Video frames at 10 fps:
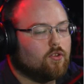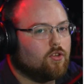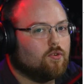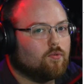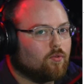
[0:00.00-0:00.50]

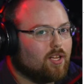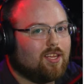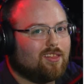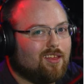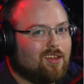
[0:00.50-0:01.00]
Do you
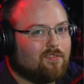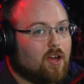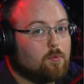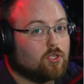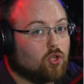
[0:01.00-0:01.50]
really think if
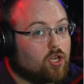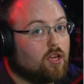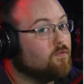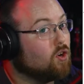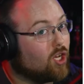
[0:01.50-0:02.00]
I was
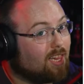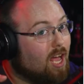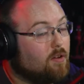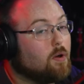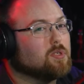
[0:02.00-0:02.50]
looking for
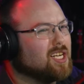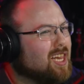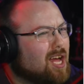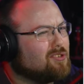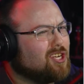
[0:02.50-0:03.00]
clout, if I was
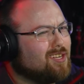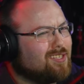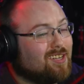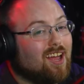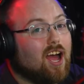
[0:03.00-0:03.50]
clout
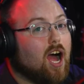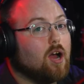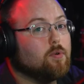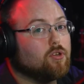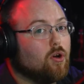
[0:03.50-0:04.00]
chasing,
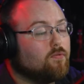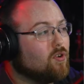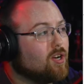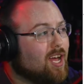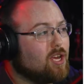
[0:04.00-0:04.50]
I would go
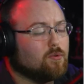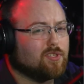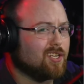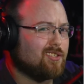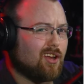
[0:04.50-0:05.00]
for a guy who
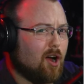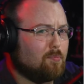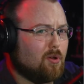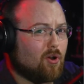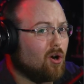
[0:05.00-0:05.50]
doesn't
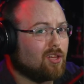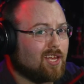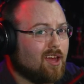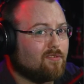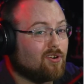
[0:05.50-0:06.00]
upload
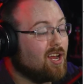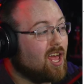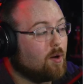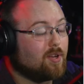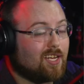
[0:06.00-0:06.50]
hardly ever,
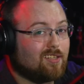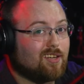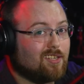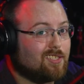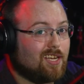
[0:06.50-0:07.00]
and when he
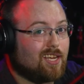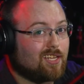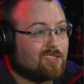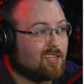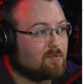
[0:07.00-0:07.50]
does, he
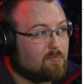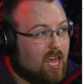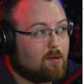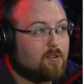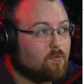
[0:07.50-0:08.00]
gets like
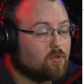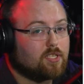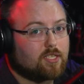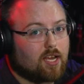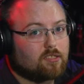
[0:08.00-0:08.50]
maybe
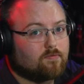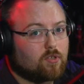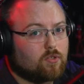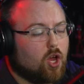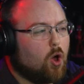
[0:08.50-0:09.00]
14,000
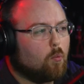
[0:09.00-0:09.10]
views?